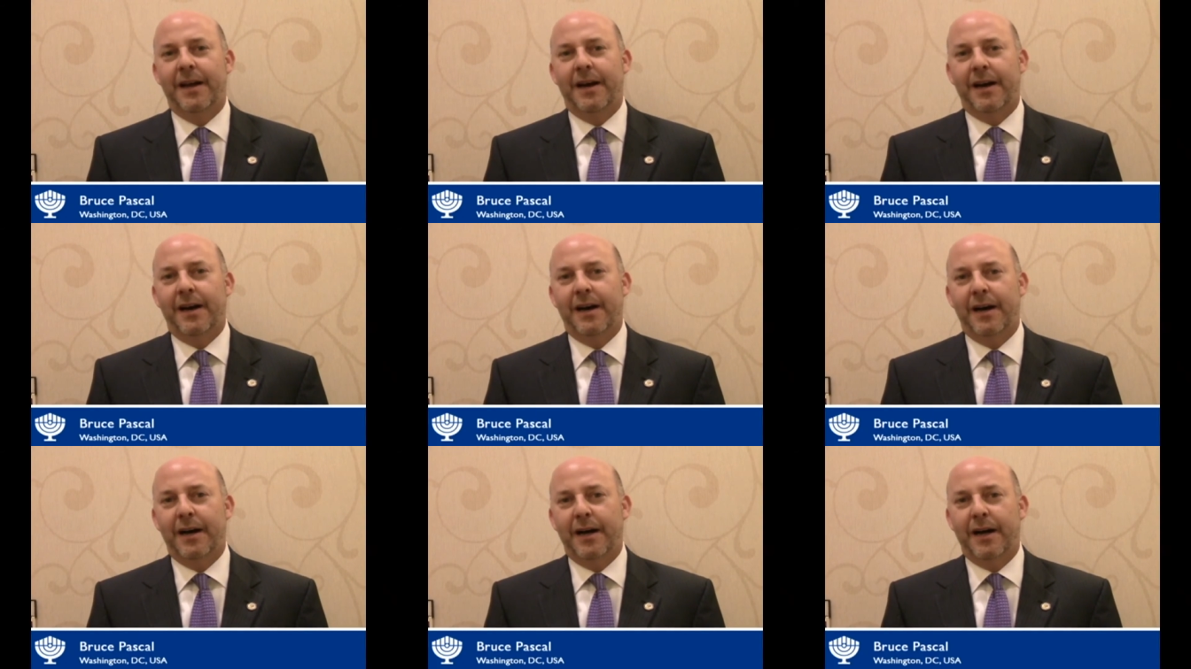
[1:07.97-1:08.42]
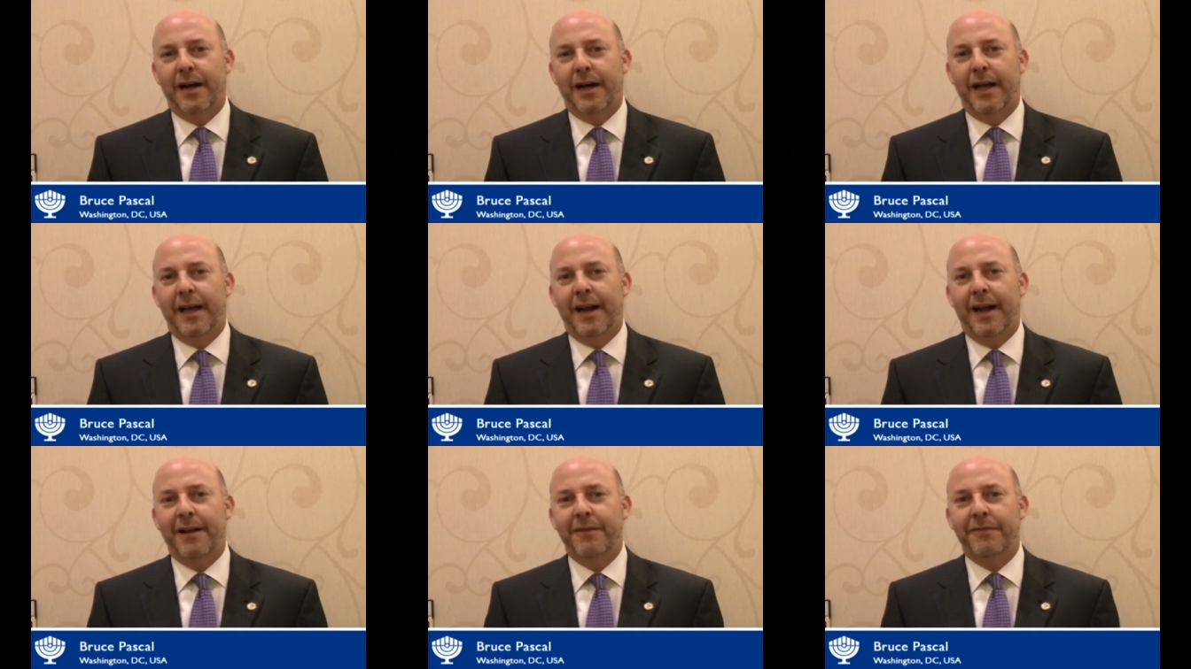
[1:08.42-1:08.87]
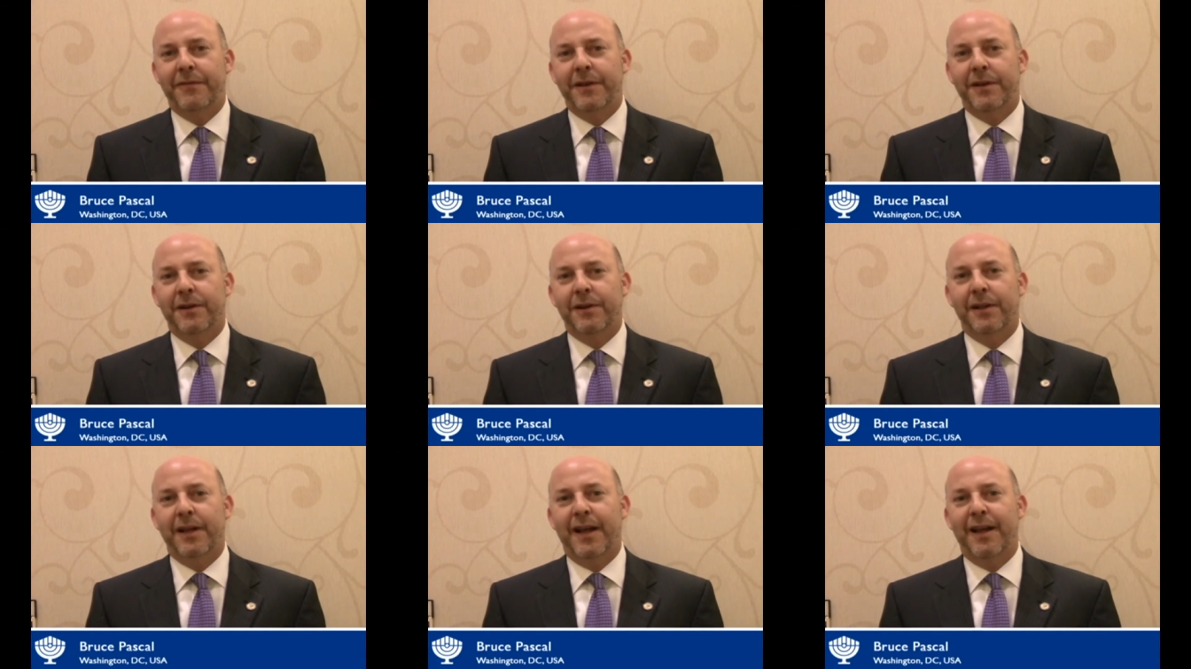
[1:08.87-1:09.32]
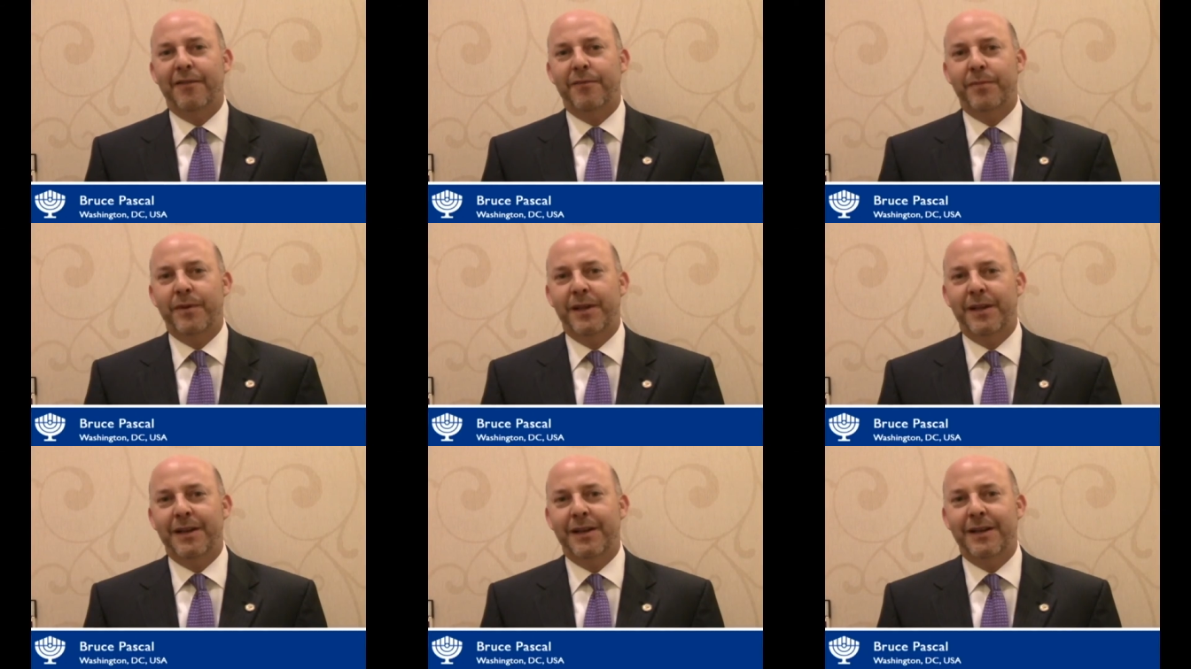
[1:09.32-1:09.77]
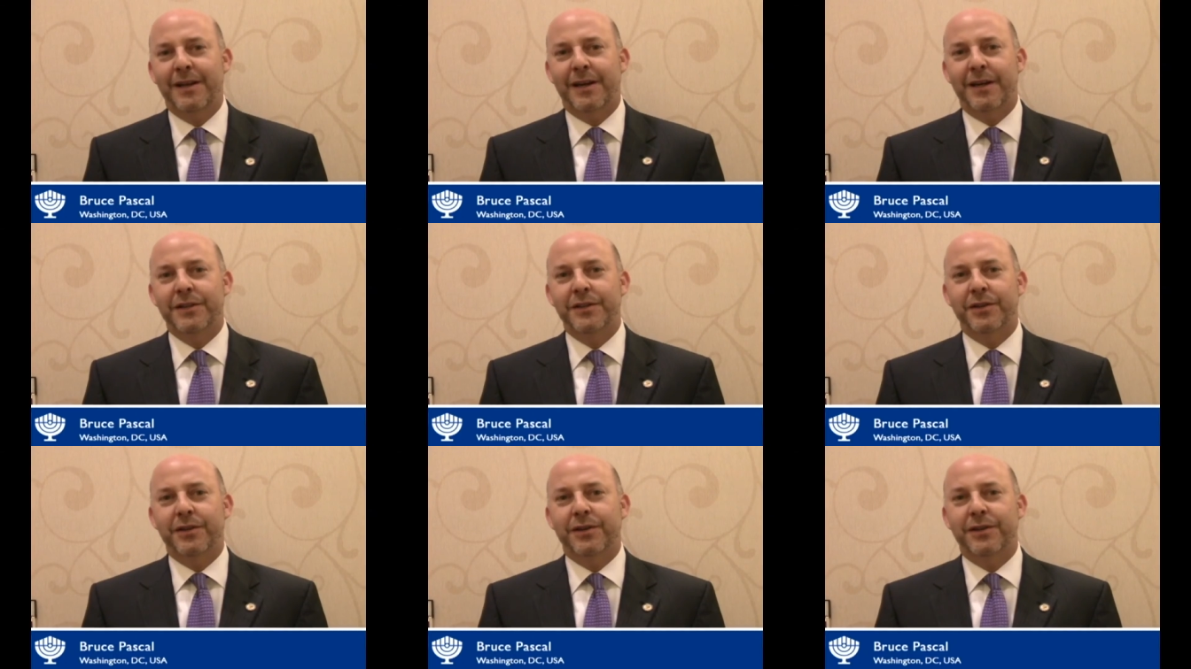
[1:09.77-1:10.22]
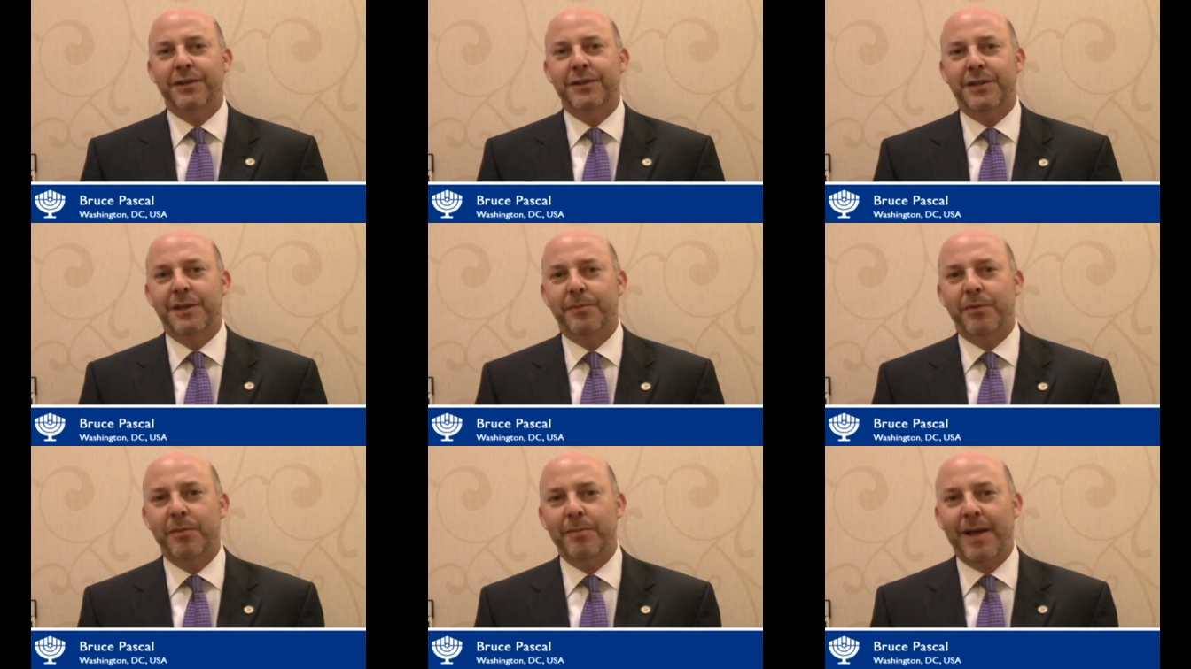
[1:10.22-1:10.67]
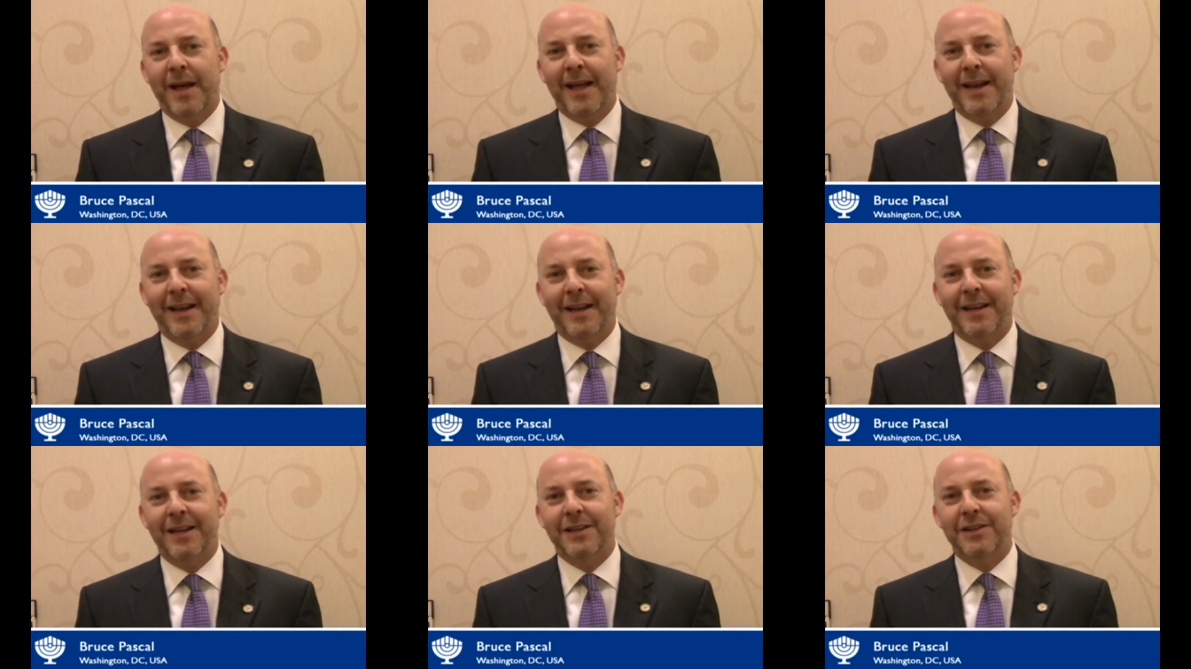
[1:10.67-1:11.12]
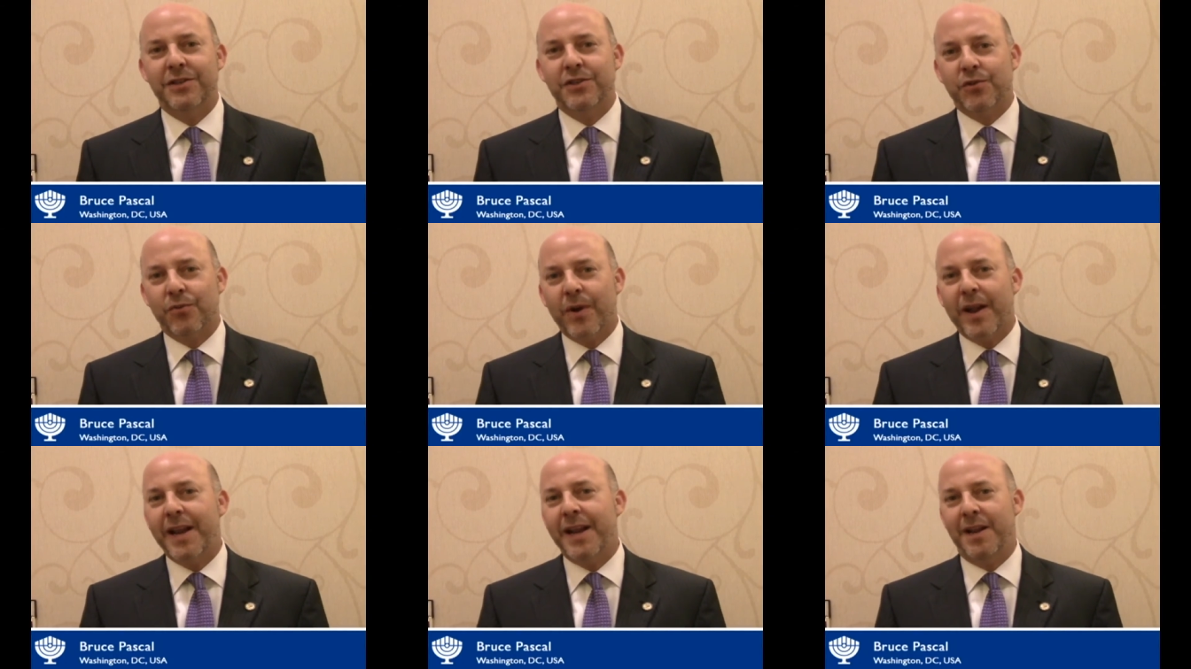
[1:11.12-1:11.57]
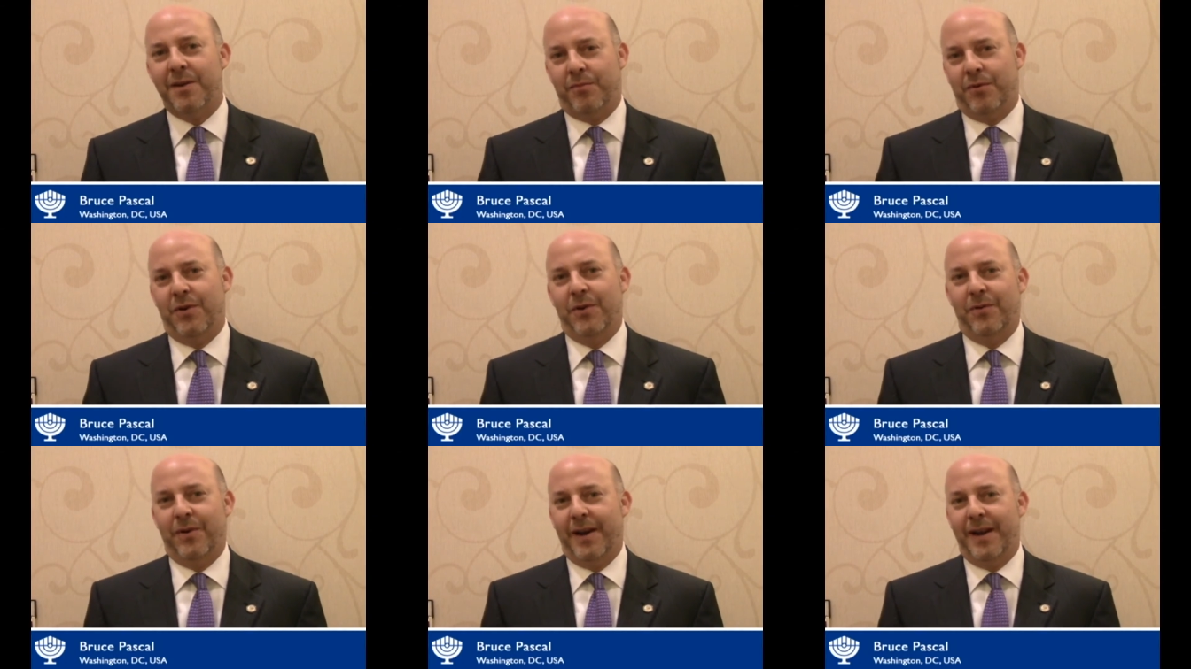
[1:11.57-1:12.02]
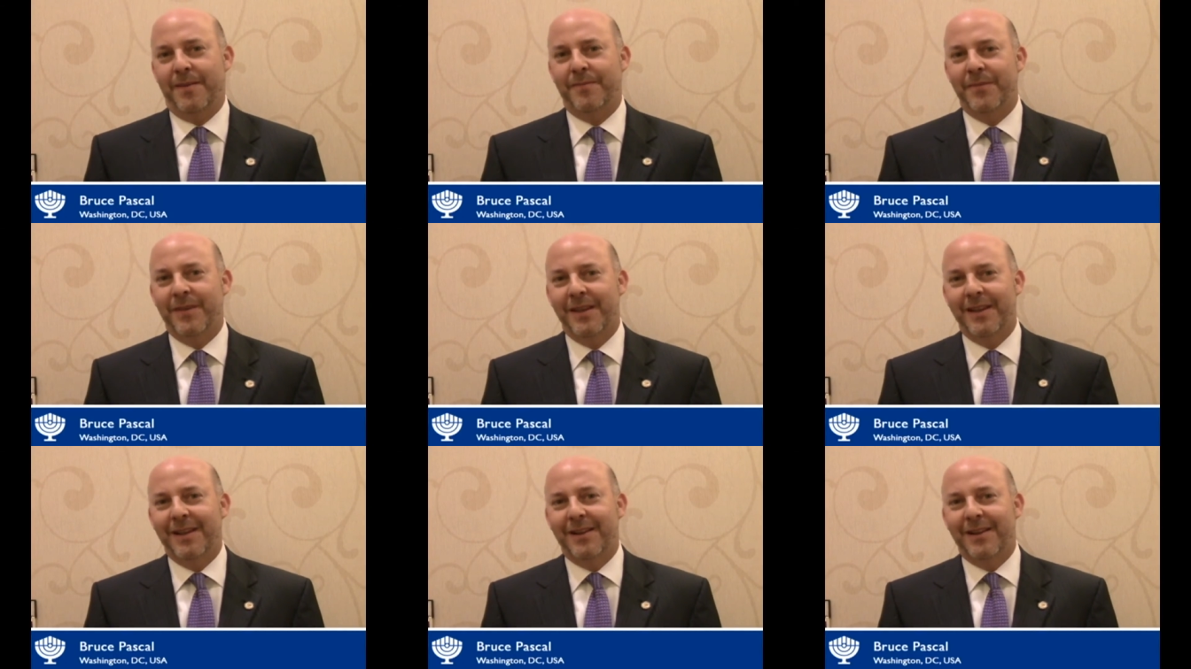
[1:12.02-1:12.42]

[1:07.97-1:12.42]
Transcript: Uh, and I feel I've been under diplomatic training program